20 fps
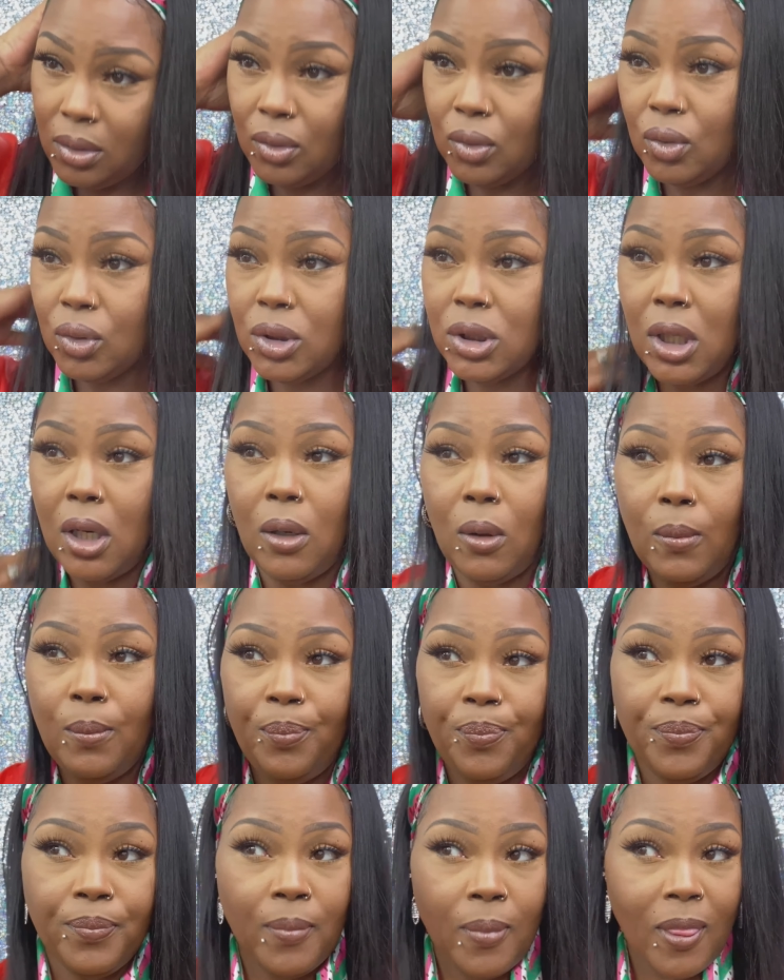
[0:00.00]
So
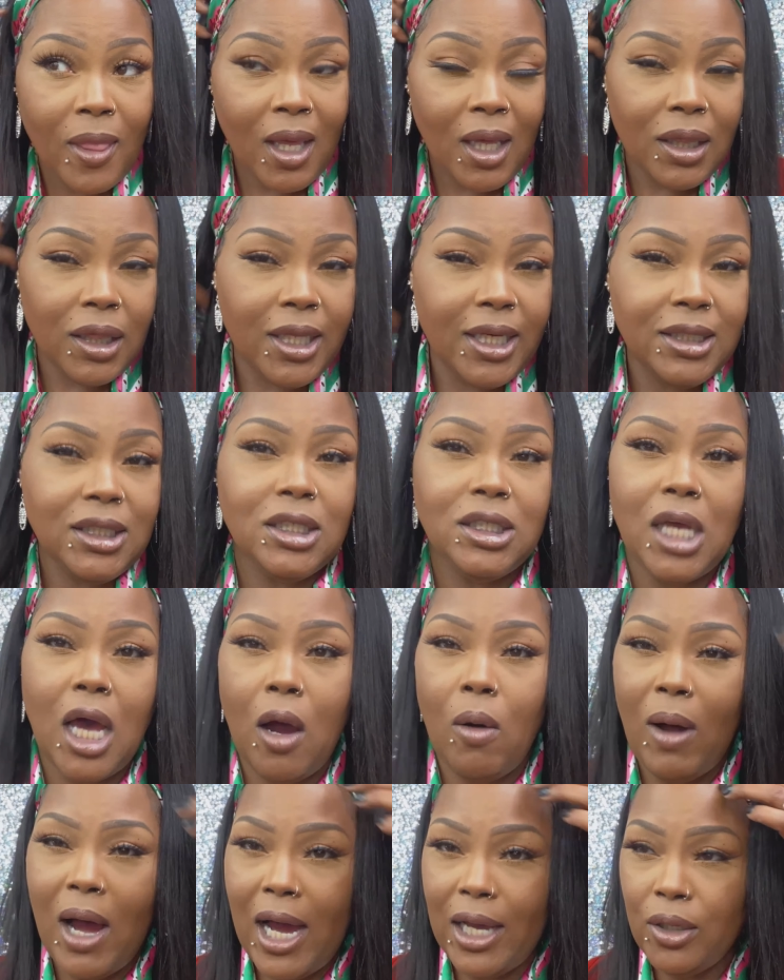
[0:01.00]
this is how
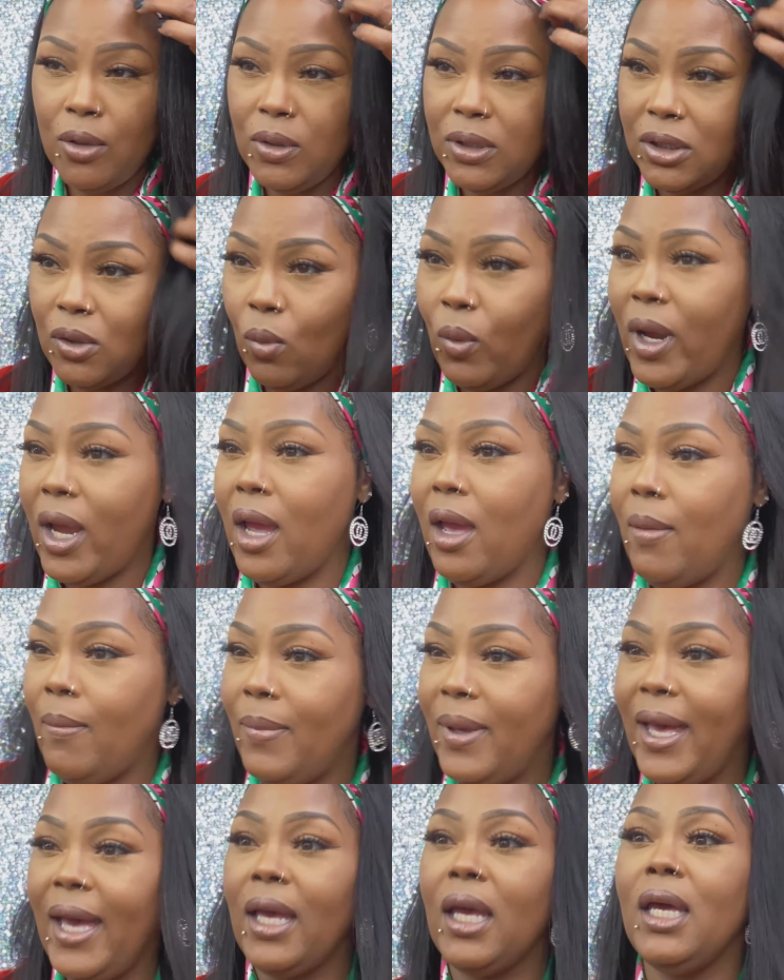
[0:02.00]
I used to wear it
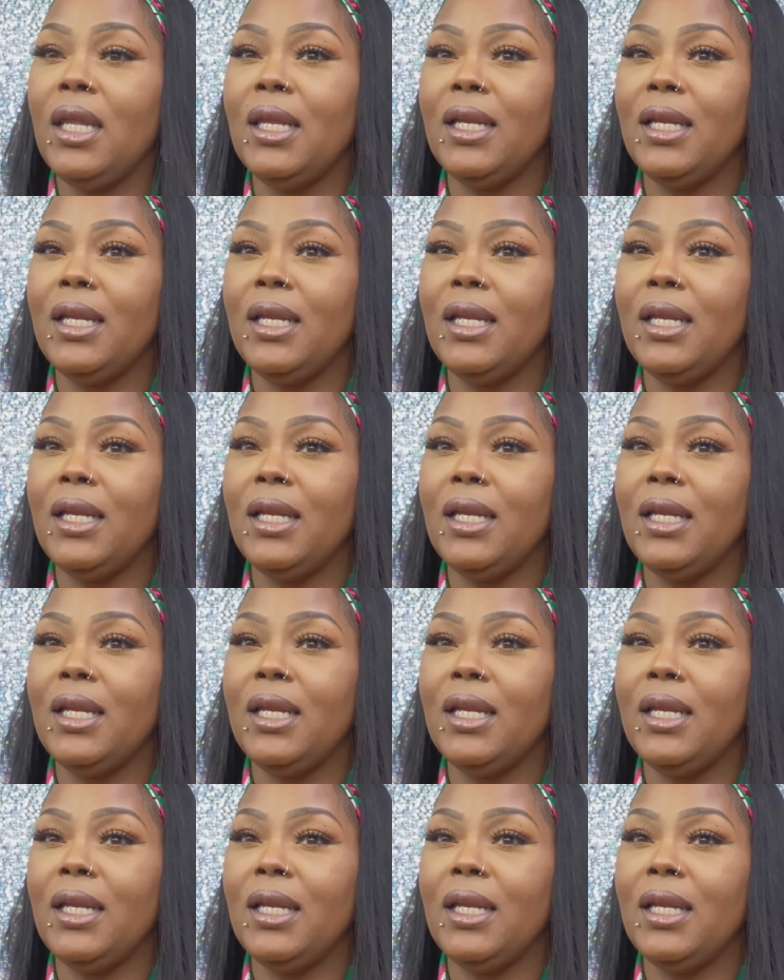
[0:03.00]
back in the